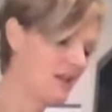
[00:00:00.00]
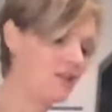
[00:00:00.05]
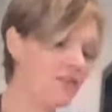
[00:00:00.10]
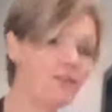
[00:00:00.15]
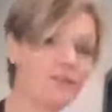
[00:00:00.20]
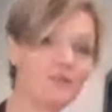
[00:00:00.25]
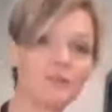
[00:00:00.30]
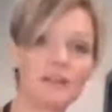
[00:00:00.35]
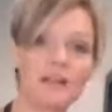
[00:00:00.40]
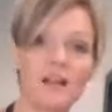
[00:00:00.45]
a
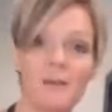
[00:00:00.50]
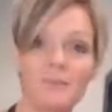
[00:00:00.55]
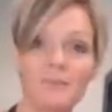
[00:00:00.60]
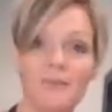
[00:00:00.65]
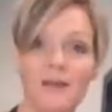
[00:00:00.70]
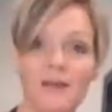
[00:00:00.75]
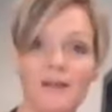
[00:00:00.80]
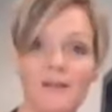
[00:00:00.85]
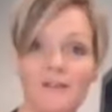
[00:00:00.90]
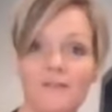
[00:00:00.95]
third cup
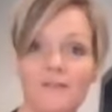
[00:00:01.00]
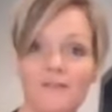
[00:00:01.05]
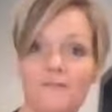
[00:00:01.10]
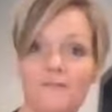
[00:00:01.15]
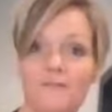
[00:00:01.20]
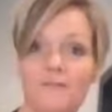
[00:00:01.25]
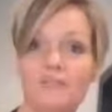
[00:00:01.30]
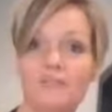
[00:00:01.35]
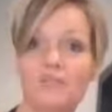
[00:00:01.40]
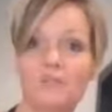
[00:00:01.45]
of
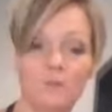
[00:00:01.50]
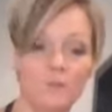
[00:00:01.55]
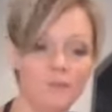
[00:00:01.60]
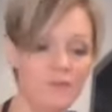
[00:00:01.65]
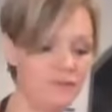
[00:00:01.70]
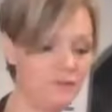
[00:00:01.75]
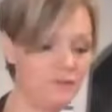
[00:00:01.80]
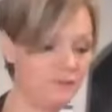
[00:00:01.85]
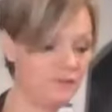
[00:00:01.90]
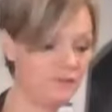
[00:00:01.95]

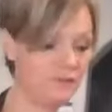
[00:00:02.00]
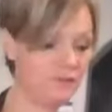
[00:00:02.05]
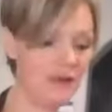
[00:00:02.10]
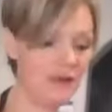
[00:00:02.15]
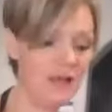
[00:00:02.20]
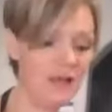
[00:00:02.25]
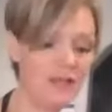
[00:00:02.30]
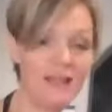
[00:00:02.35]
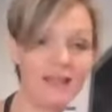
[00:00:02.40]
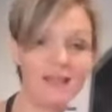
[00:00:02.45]
sweetener. So
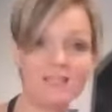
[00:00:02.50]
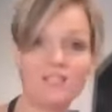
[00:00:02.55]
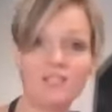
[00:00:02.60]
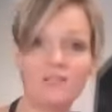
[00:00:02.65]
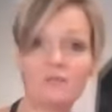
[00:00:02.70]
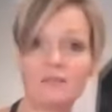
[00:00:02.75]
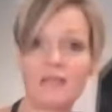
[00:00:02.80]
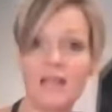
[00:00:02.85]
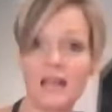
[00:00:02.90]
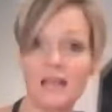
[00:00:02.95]
I like to
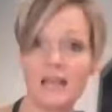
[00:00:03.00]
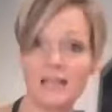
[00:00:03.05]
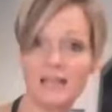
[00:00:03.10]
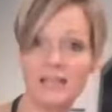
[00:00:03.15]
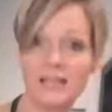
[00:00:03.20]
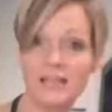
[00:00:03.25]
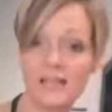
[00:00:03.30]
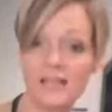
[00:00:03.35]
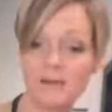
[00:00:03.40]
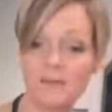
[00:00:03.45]
use
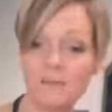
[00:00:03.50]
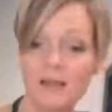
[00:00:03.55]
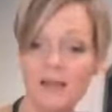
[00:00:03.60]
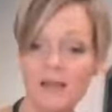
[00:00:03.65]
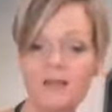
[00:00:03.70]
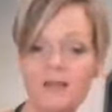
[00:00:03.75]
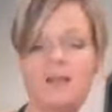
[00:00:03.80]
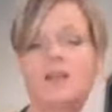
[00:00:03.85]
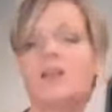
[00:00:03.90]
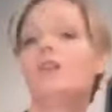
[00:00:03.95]
honey in
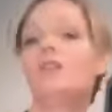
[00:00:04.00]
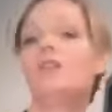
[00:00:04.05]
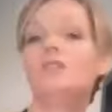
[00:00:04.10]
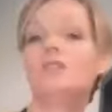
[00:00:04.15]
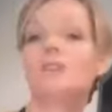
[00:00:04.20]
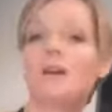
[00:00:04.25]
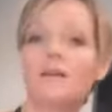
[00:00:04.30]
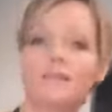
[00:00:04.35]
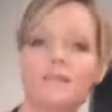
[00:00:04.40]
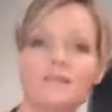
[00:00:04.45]
mine.
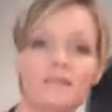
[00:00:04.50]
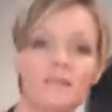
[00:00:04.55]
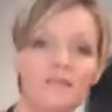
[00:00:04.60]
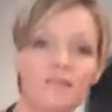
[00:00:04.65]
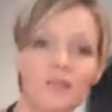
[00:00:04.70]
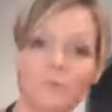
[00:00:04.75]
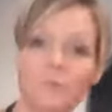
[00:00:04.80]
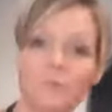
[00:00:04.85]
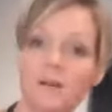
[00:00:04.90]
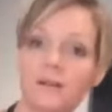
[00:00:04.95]
You're obviously
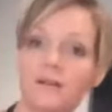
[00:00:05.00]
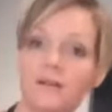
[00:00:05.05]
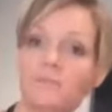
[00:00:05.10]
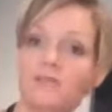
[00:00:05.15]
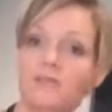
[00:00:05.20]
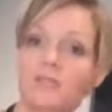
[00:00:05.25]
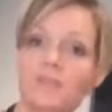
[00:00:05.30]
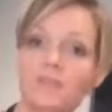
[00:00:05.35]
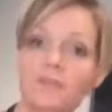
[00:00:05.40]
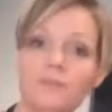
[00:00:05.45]
very welcome
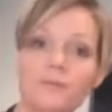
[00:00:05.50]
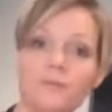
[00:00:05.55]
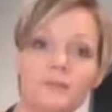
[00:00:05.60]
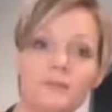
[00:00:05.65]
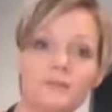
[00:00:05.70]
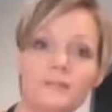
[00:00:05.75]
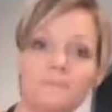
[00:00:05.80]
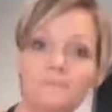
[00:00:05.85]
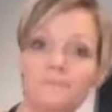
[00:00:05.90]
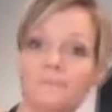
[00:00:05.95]
to
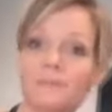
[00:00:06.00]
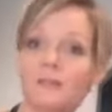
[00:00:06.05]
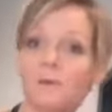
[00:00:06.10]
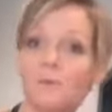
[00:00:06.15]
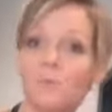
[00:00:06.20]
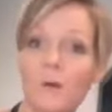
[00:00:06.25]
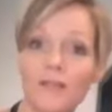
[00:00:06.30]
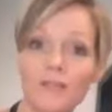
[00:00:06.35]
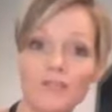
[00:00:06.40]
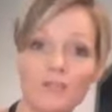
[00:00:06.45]
use
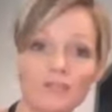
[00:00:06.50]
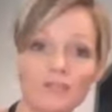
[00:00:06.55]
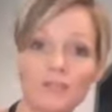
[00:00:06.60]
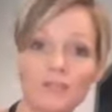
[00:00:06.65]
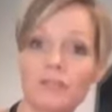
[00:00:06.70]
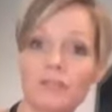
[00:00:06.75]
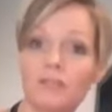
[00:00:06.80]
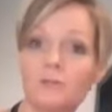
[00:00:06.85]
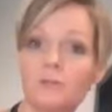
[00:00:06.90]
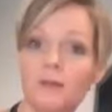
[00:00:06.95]
white
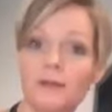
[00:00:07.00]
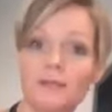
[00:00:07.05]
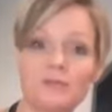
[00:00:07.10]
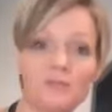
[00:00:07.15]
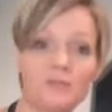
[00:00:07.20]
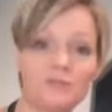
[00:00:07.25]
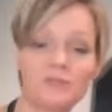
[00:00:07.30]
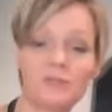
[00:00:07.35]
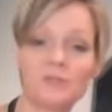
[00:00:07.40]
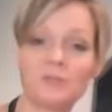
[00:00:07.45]
sugar, brown
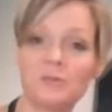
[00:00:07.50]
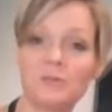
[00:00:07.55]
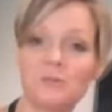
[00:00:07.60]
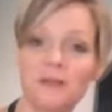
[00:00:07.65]
sugar,